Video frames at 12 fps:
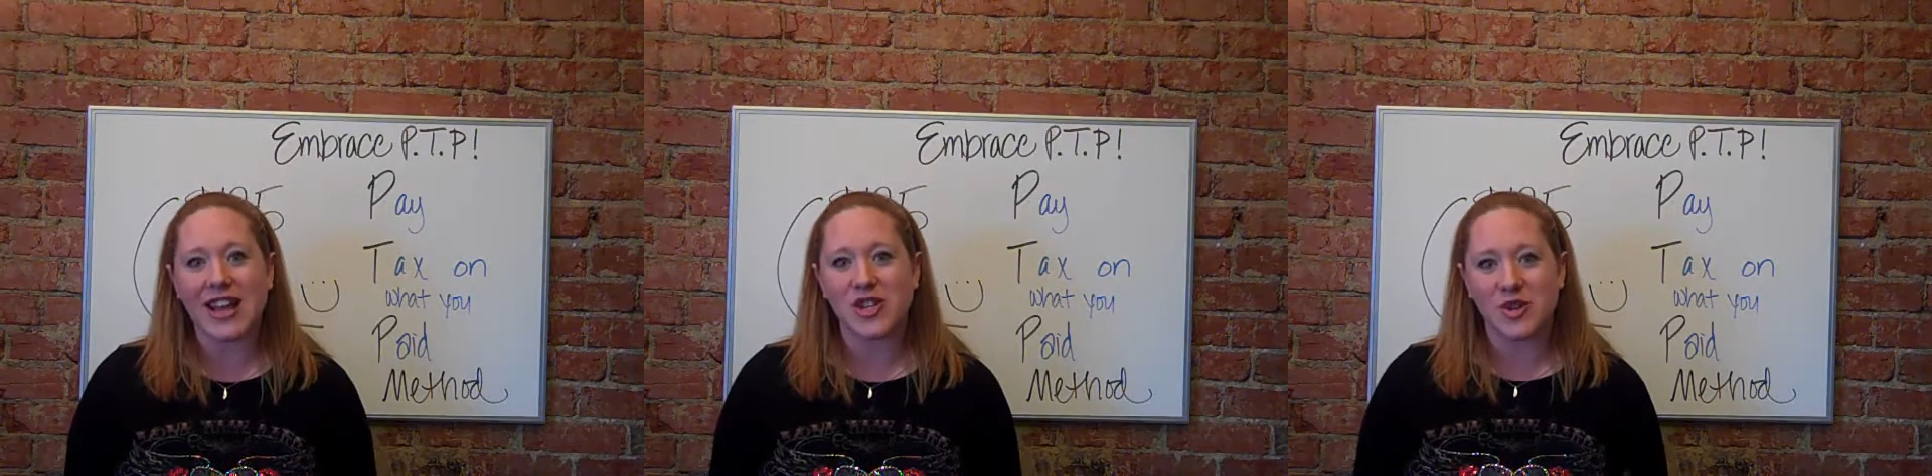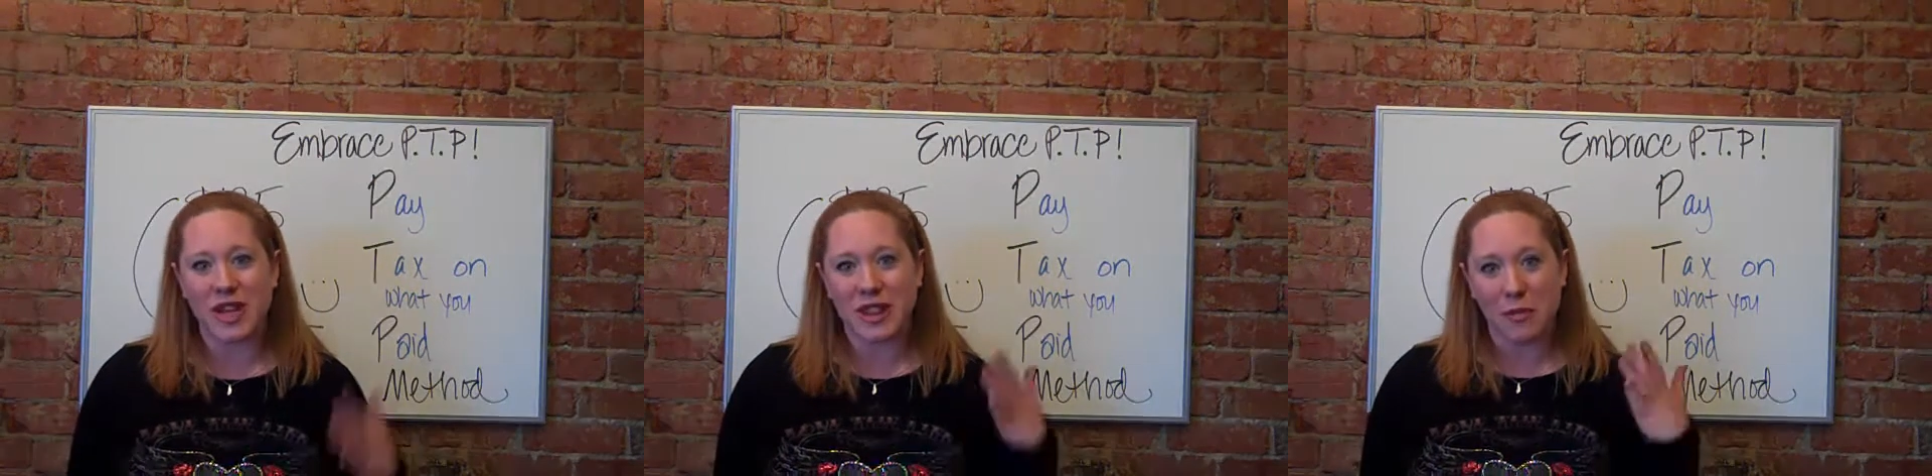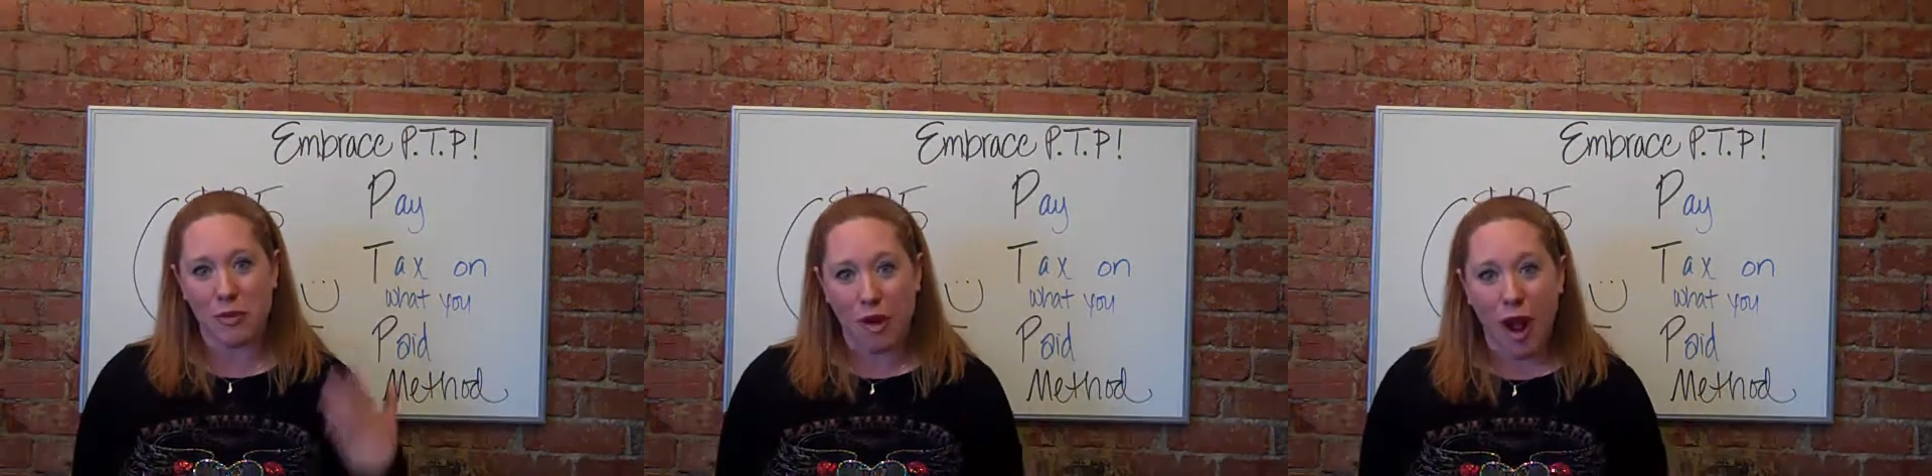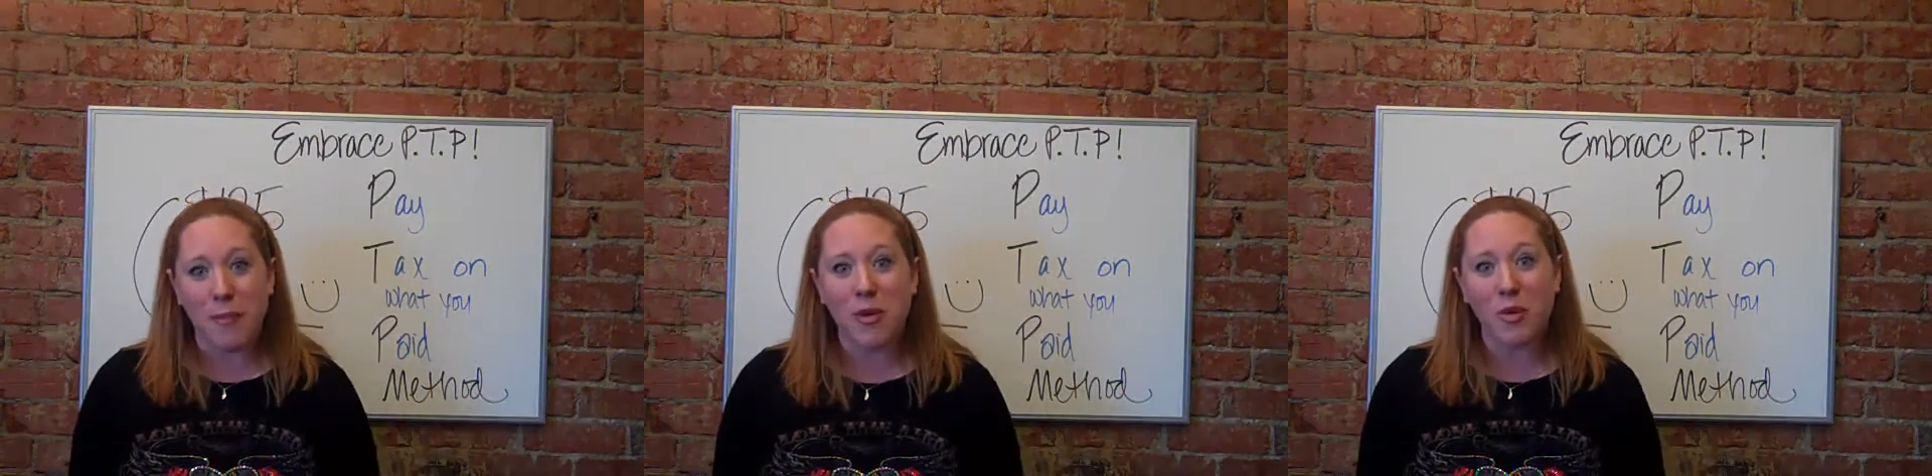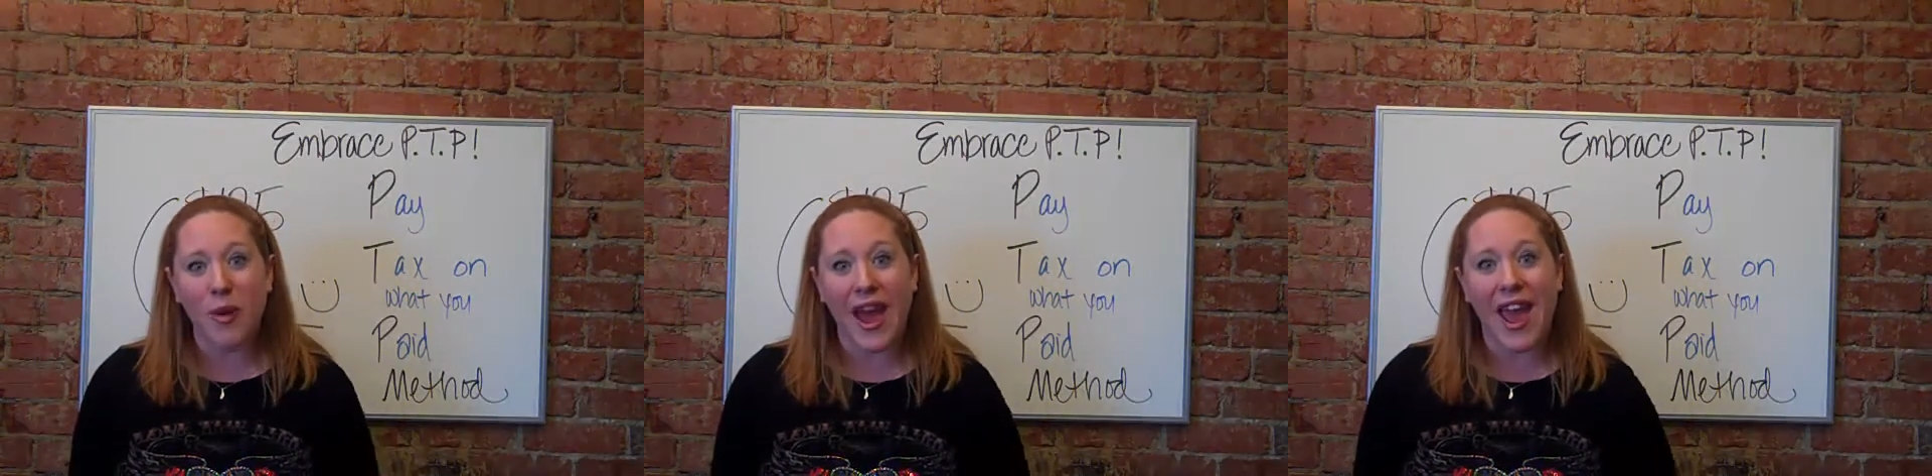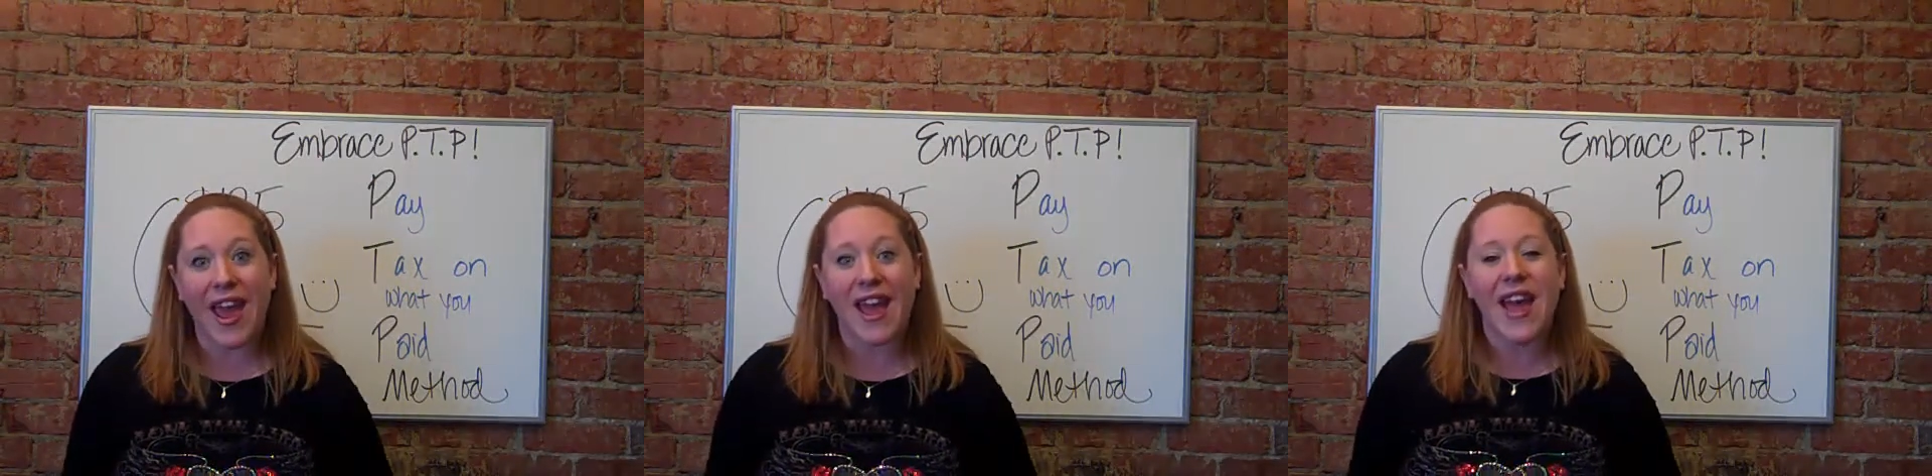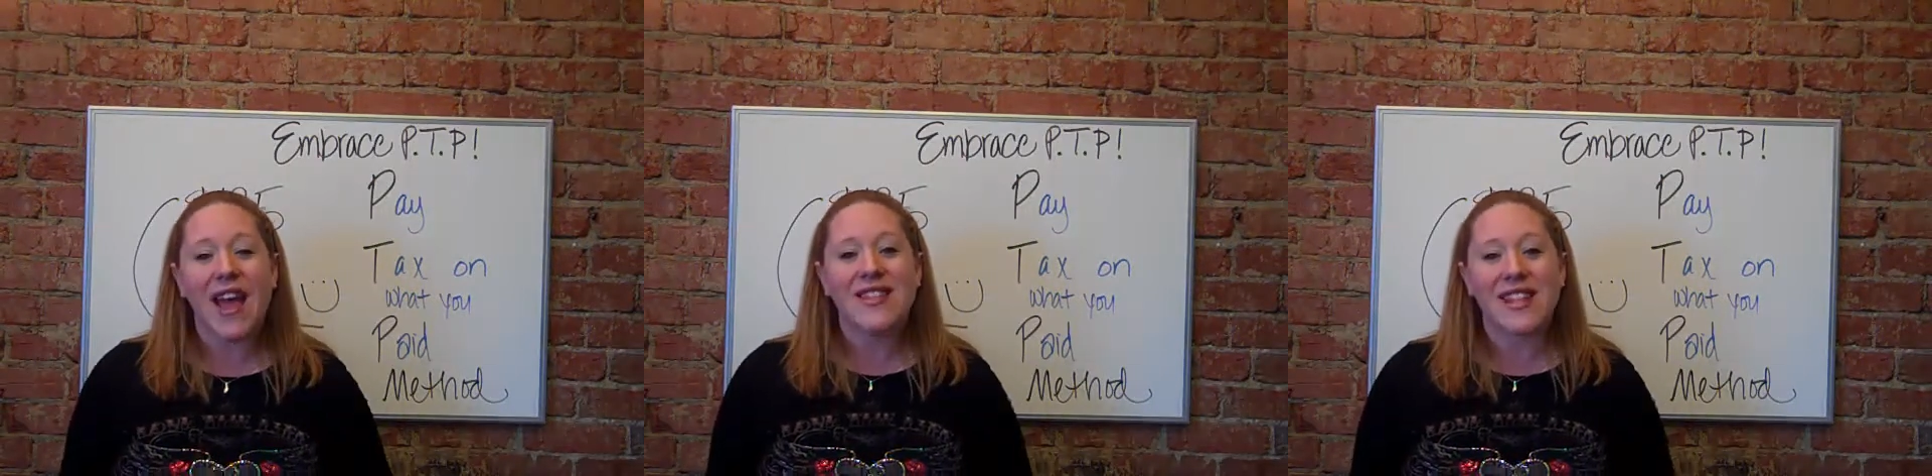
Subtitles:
and do it in the proper way